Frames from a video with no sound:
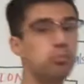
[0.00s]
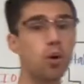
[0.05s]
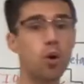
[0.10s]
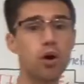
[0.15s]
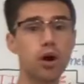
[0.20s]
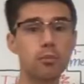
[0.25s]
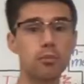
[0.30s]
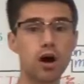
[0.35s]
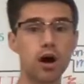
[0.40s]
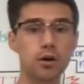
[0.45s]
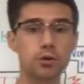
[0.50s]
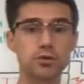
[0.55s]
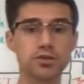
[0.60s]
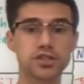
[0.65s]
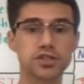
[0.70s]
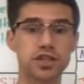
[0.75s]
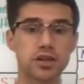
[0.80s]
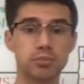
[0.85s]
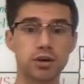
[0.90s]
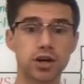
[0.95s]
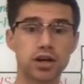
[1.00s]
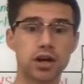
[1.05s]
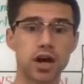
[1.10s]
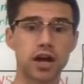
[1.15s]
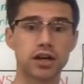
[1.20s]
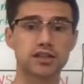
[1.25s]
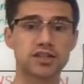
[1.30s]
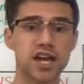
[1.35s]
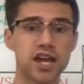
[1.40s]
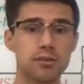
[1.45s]
Bohr models to the
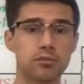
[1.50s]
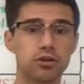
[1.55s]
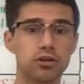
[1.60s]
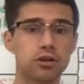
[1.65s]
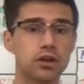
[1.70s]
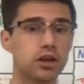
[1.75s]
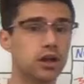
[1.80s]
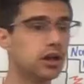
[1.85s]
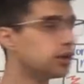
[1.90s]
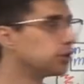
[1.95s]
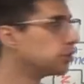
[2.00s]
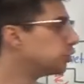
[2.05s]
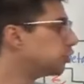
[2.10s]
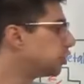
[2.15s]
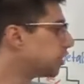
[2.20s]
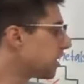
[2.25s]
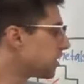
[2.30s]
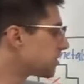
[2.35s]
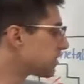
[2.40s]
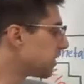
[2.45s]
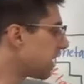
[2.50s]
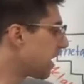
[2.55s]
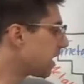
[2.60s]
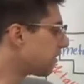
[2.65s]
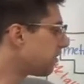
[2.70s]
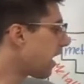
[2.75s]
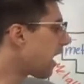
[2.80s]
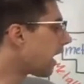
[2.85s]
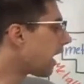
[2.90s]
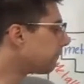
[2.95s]
periodic table just
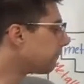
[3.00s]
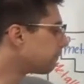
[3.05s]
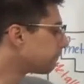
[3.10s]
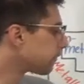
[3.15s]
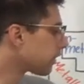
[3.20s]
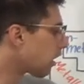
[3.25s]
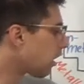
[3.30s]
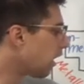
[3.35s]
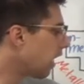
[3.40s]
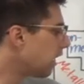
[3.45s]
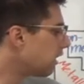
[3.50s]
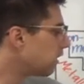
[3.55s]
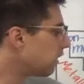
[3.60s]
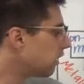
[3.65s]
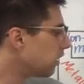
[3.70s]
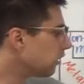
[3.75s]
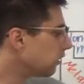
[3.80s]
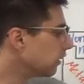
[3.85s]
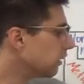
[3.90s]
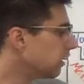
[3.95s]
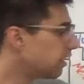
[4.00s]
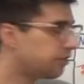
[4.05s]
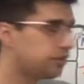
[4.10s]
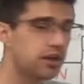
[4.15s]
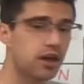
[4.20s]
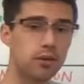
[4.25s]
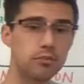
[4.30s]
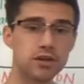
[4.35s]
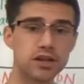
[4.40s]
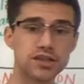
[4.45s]
like that. All right.
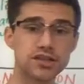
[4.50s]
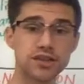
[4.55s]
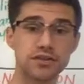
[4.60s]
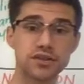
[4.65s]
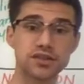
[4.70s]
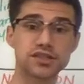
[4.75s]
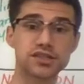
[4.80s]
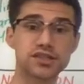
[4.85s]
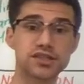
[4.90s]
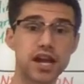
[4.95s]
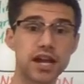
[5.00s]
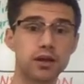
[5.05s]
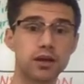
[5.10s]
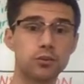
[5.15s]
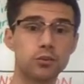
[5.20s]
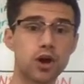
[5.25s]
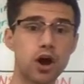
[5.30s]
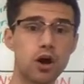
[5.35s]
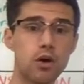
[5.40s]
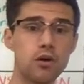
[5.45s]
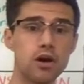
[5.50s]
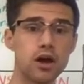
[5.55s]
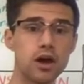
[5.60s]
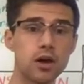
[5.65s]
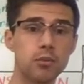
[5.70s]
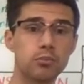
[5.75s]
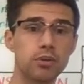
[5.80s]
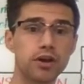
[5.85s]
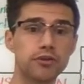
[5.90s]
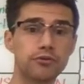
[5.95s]
Lithium is in the second row,
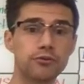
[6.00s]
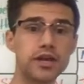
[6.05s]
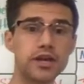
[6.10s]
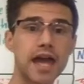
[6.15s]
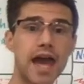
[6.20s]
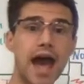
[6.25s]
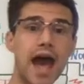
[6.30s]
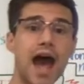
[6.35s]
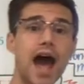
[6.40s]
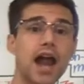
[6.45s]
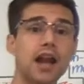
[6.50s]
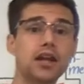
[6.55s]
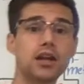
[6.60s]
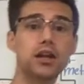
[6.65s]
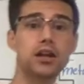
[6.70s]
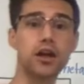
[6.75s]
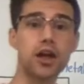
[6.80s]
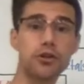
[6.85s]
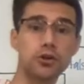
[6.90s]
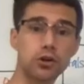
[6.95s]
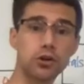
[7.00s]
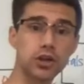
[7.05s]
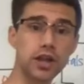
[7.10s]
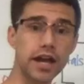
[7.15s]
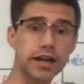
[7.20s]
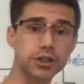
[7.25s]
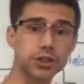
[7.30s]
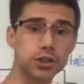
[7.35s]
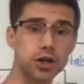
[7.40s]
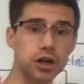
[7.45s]
but if we added another
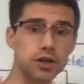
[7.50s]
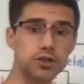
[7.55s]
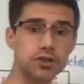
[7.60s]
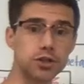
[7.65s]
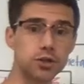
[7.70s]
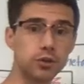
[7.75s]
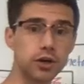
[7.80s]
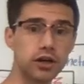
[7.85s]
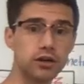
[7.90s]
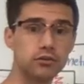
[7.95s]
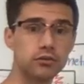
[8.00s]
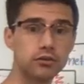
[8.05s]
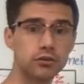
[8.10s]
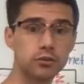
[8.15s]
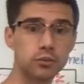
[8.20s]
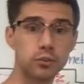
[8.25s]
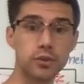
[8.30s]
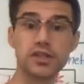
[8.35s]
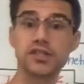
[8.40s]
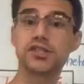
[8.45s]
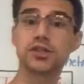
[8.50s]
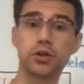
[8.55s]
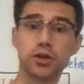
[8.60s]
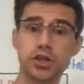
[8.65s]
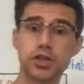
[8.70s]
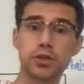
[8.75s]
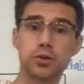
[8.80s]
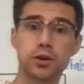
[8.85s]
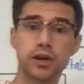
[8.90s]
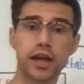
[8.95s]
electron to it, we still
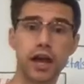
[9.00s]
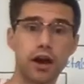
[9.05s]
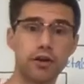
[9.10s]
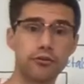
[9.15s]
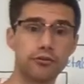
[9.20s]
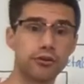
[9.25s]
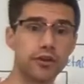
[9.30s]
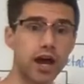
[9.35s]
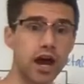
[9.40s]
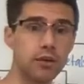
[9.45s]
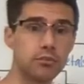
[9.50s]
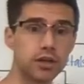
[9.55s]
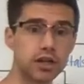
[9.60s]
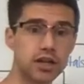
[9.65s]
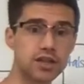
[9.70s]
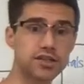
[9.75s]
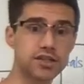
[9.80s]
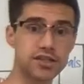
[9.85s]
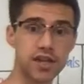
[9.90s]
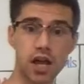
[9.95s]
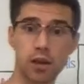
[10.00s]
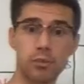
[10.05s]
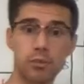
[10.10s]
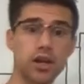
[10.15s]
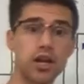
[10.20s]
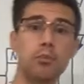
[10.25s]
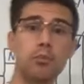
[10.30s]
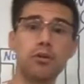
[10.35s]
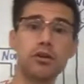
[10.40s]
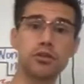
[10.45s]
need to account for that because it's
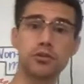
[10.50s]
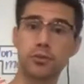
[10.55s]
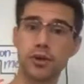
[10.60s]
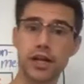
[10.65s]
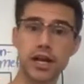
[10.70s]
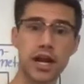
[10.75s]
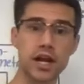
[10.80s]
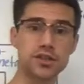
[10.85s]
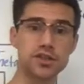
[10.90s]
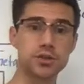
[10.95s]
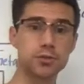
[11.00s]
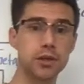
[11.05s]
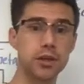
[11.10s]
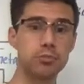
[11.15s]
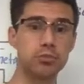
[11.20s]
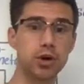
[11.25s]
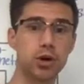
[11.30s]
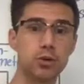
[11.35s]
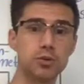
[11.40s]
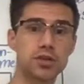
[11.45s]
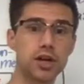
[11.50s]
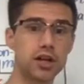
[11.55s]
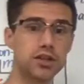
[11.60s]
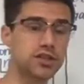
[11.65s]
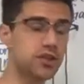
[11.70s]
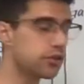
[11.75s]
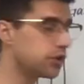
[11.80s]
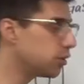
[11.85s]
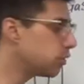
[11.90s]
element number 3. It has 3 protons in the